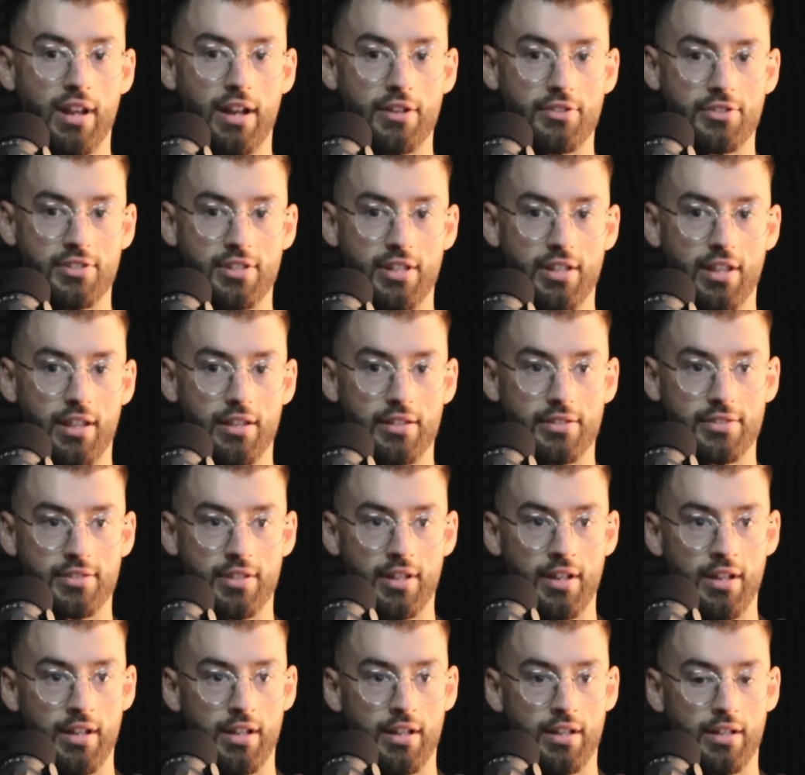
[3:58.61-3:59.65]
I'd just see like this,
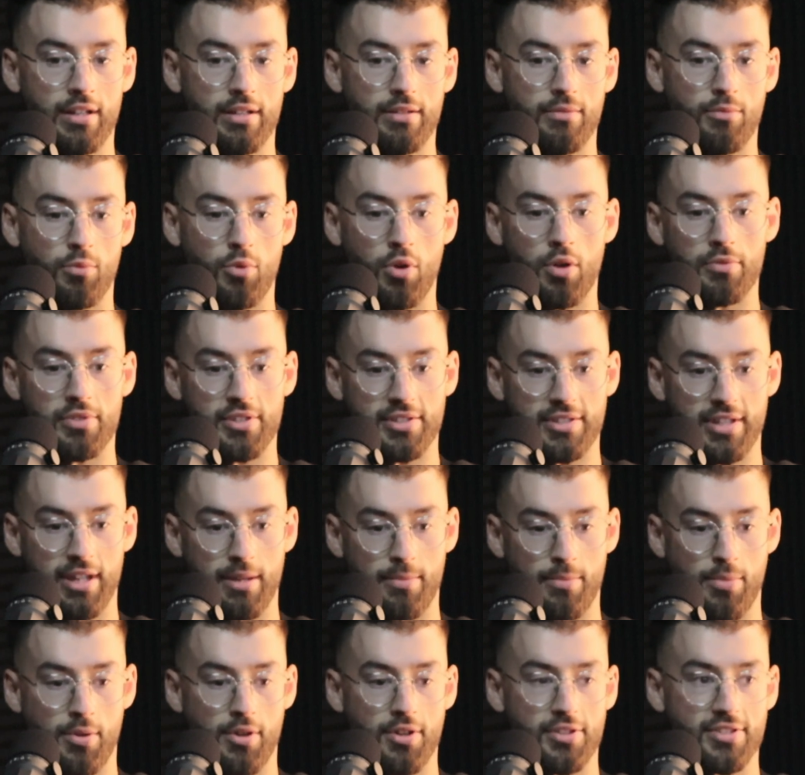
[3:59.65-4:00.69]
work with the
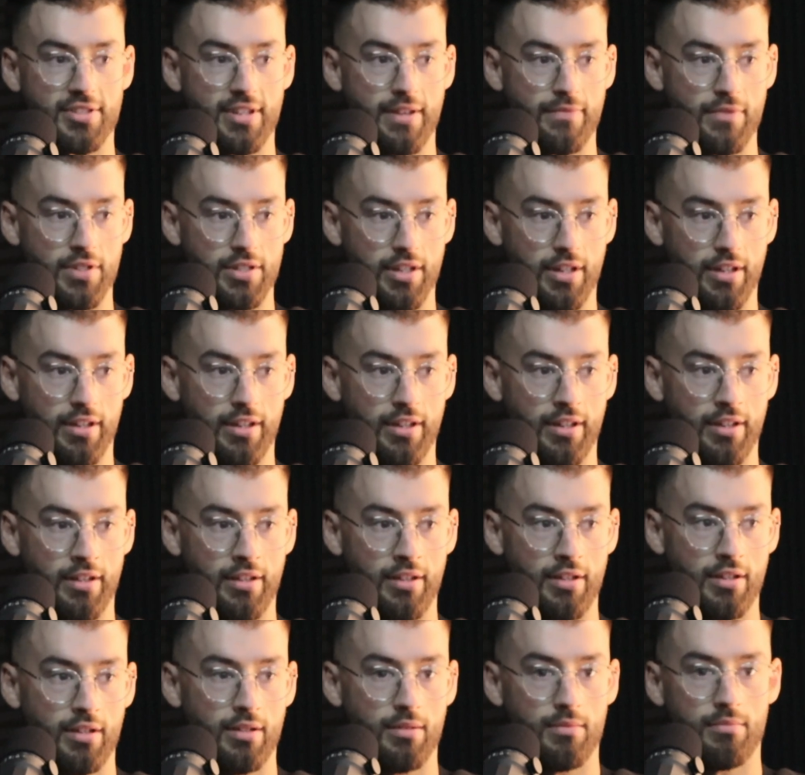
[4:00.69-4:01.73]
same person every day,
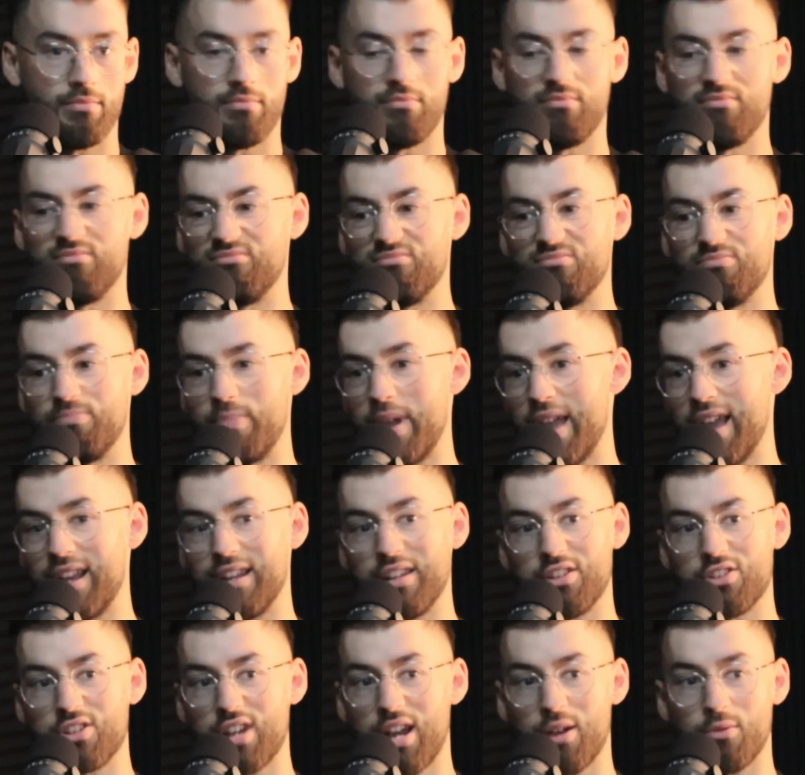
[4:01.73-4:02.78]

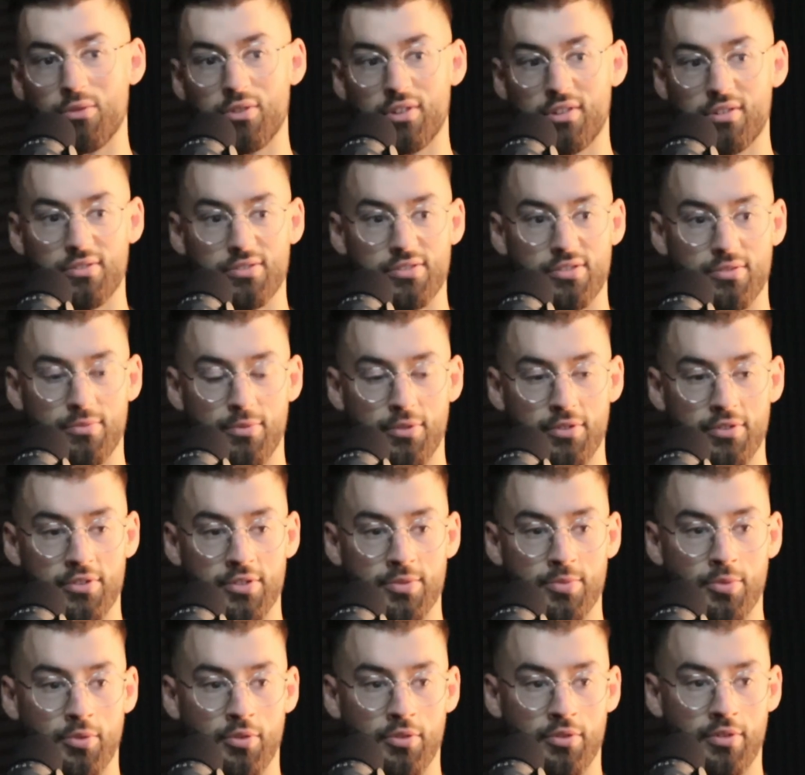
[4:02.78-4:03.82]
barely chat with the
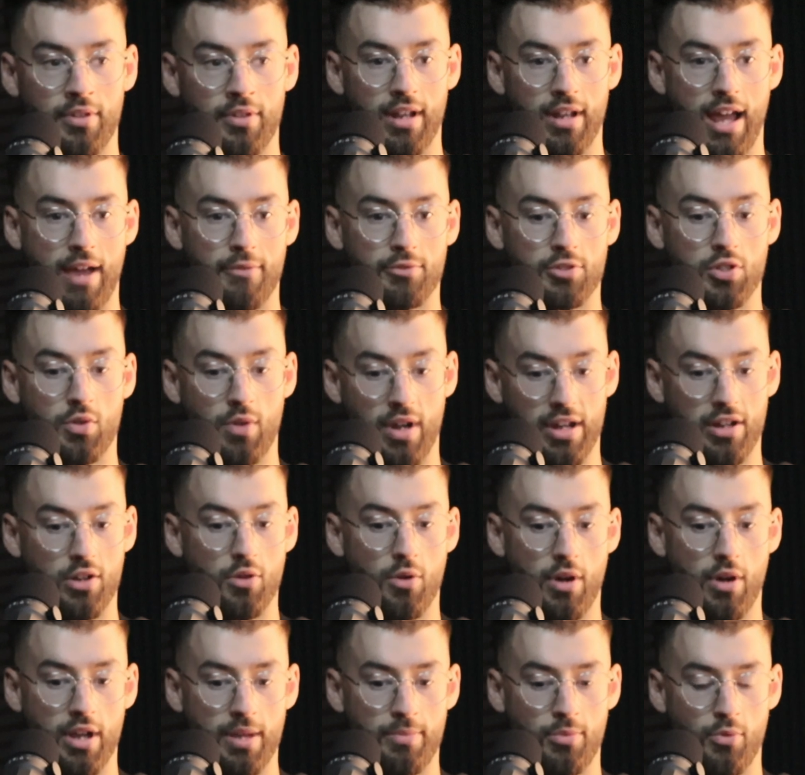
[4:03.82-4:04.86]
customers, but was quite
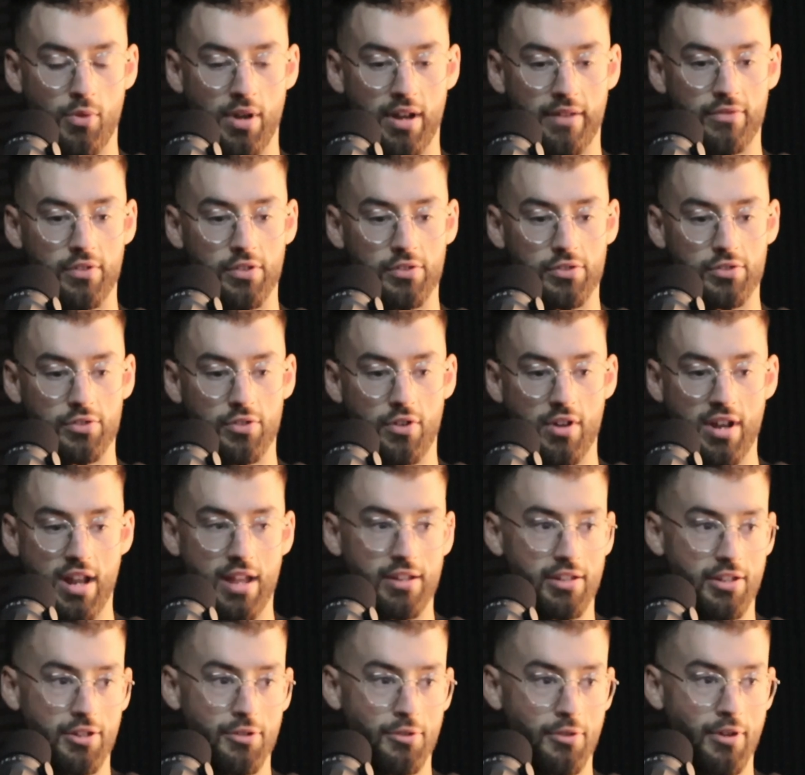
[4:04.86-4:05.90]
quiet. But when I first joined,
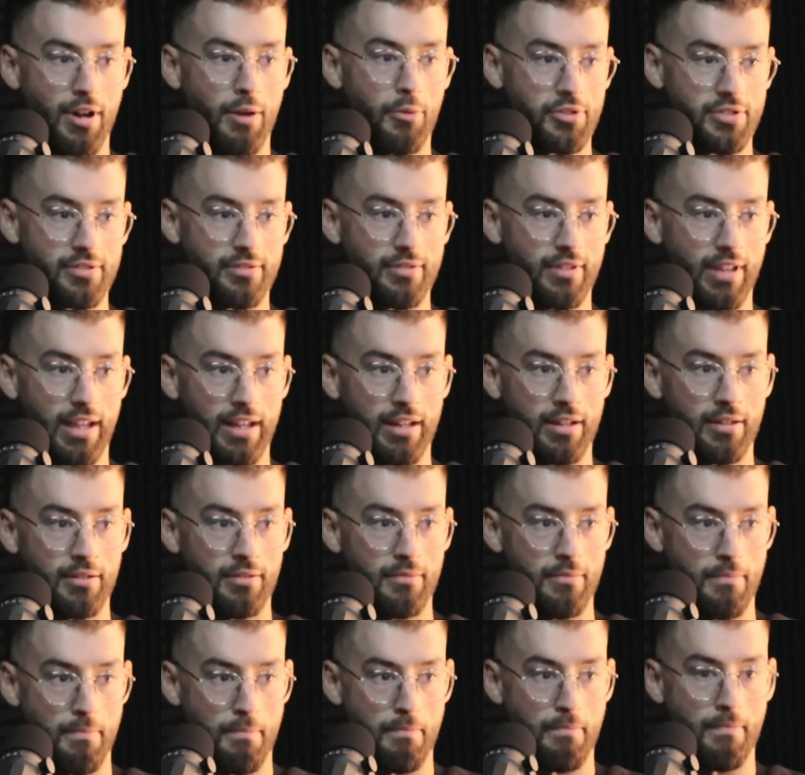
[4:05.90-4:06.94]
I wasn't like
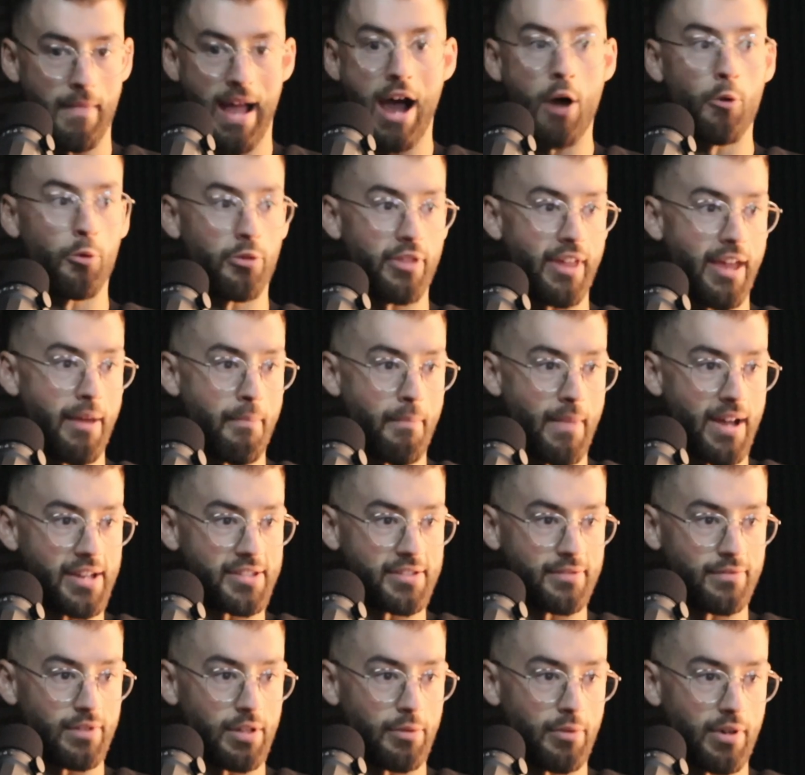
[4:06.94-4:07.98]
out there
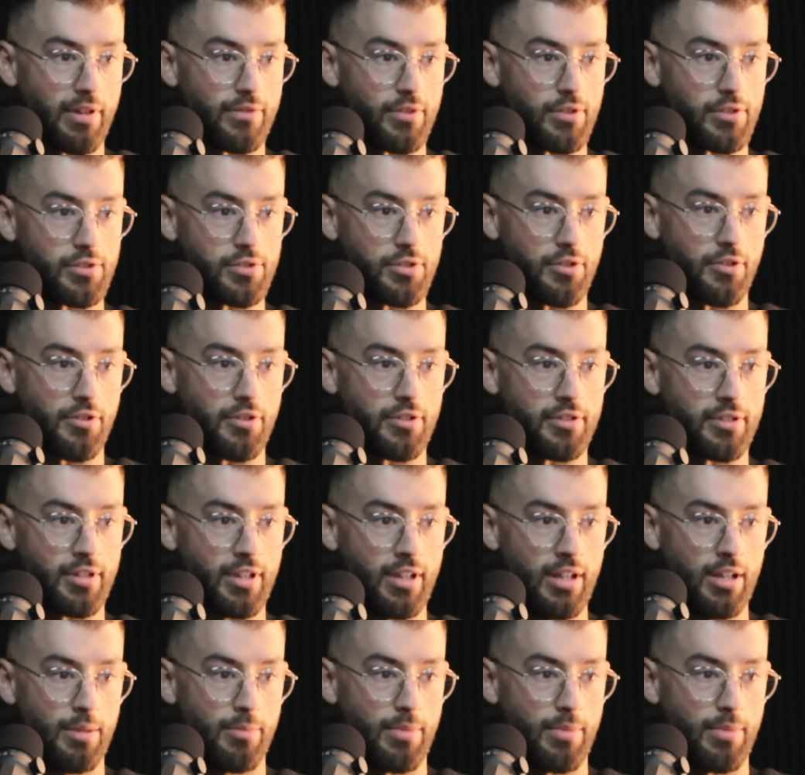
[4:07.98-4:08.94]
massively when I first joined.